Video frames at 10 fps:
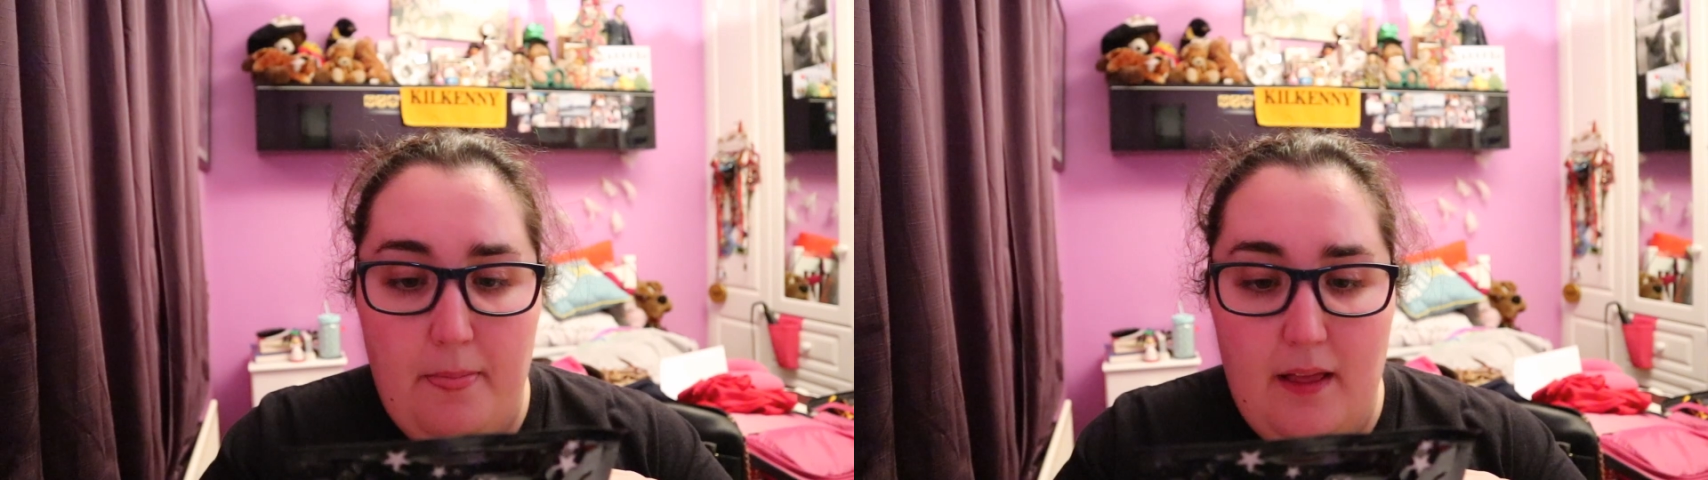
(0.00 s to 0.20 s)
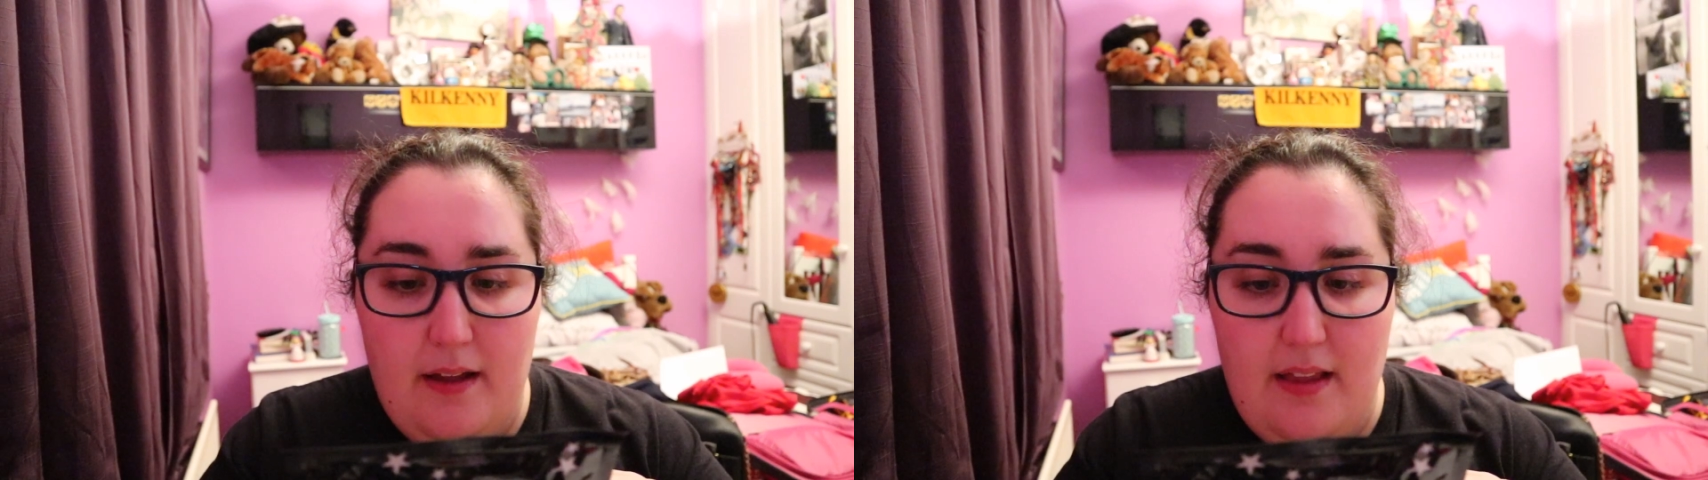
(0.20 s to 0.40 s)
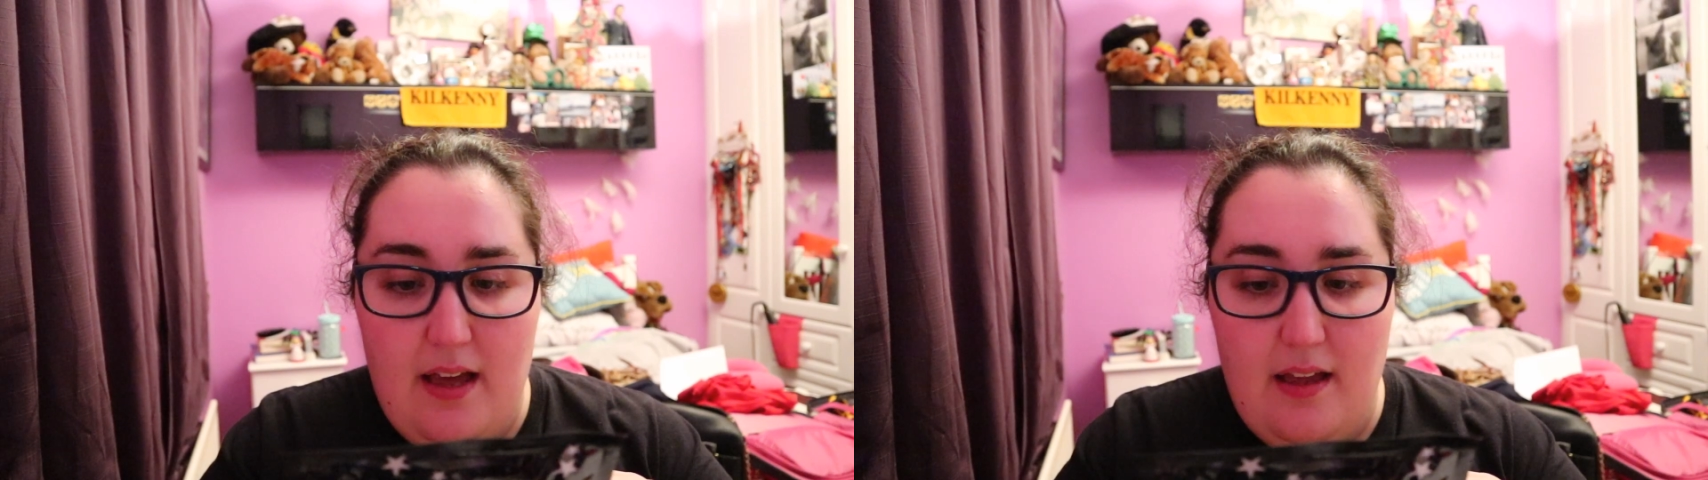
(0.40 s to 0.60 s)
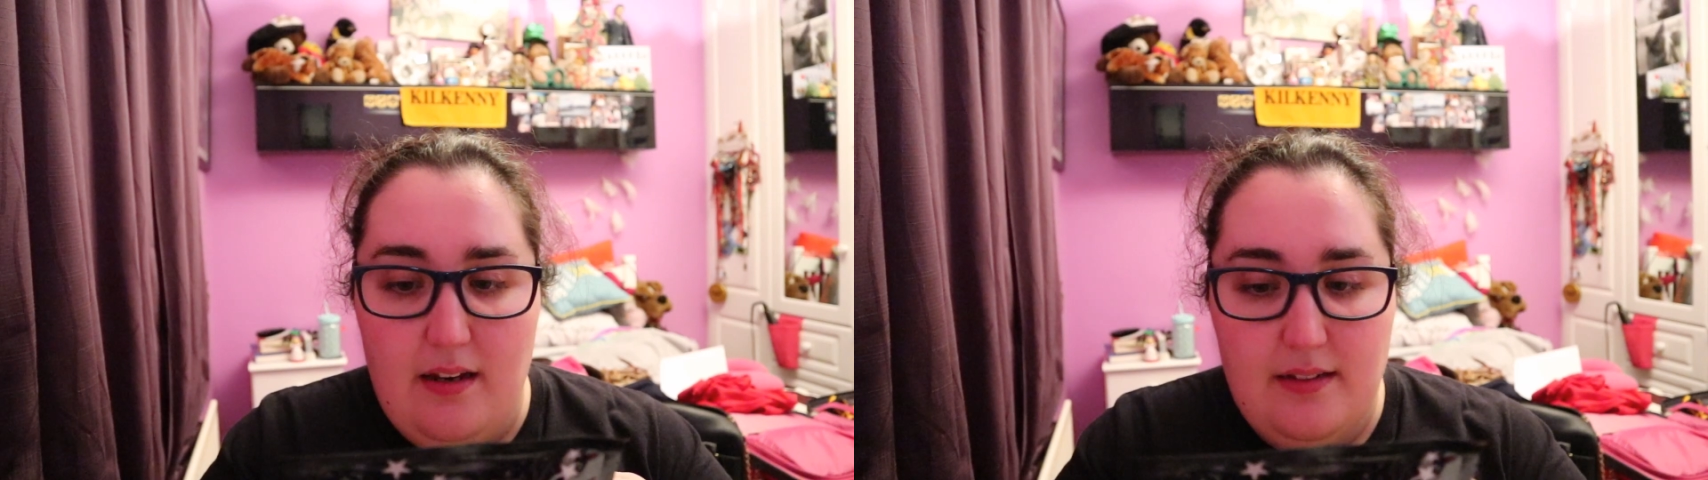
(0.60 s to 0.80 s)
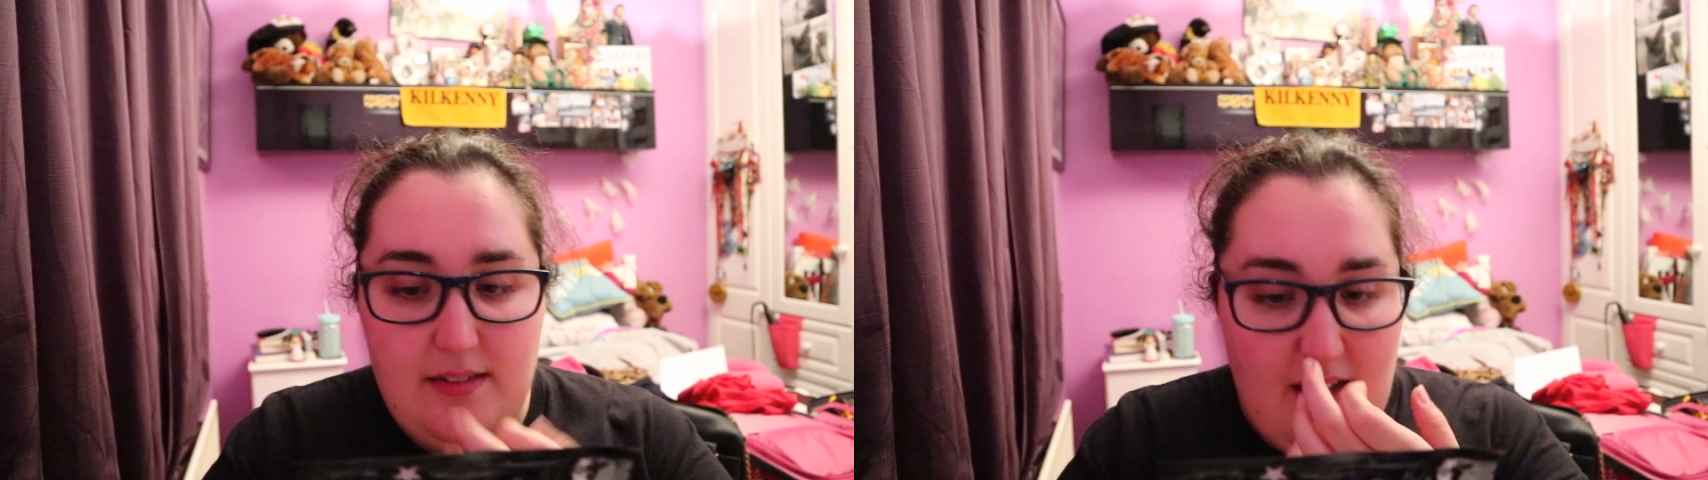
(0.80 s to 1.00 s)
And then
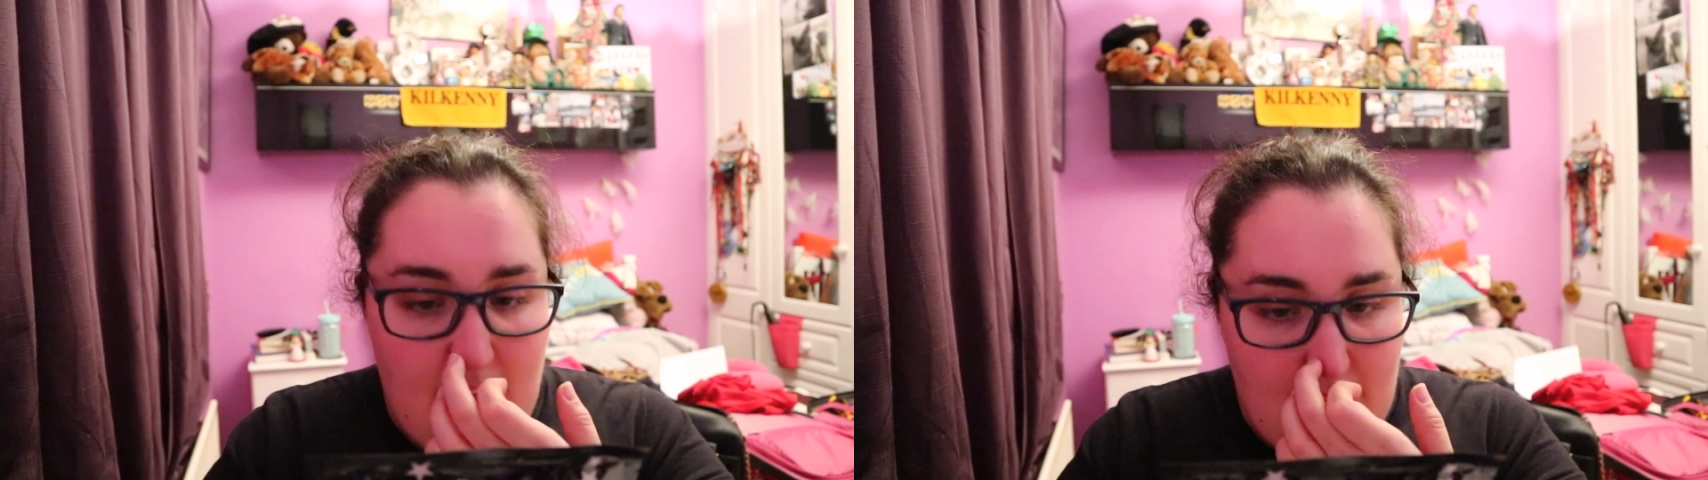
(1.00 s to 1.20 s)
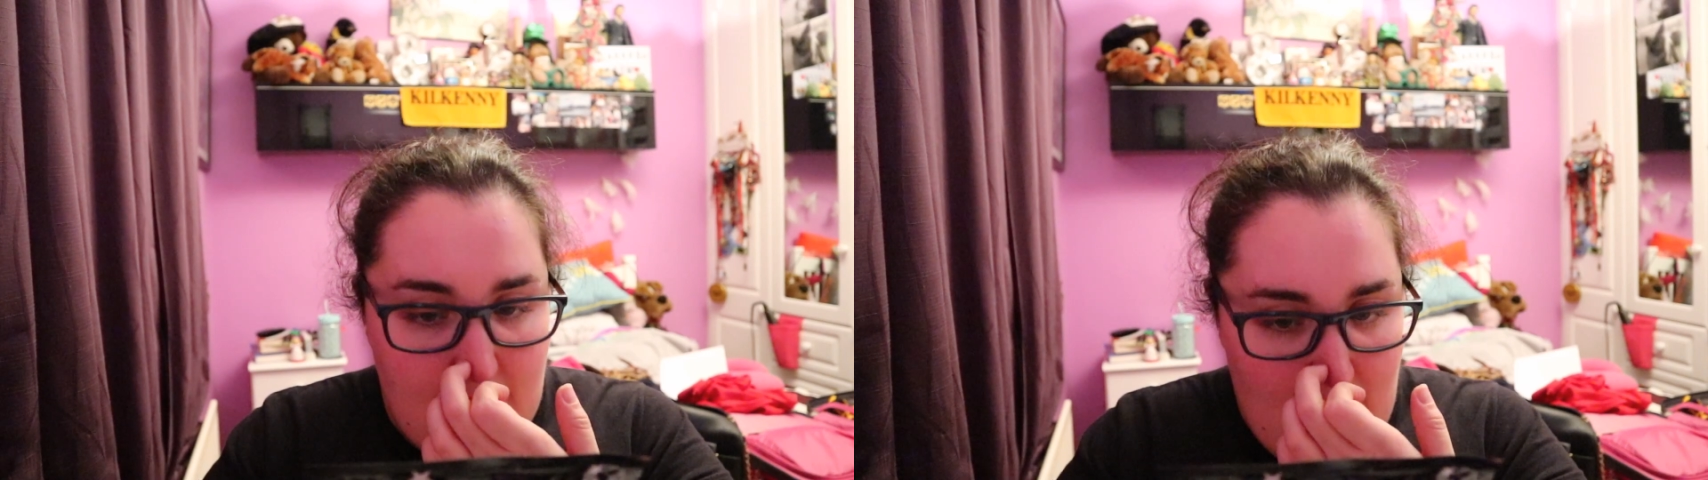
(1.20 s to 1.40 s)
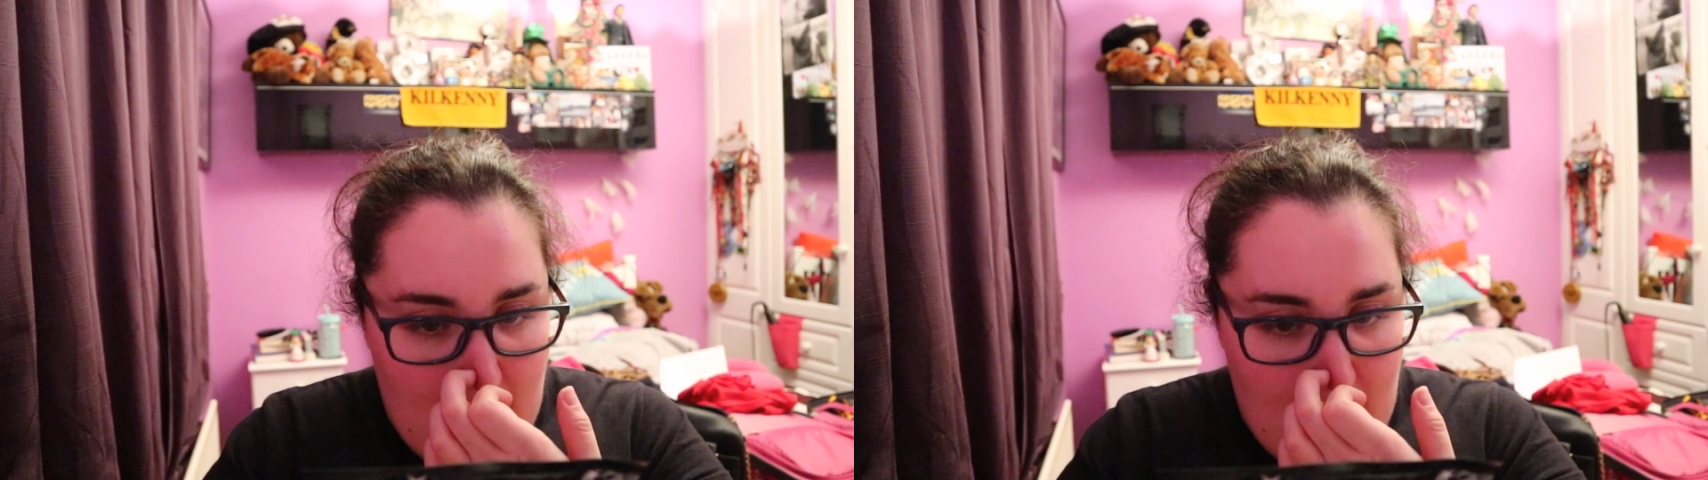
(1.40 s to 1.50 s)
it says uh,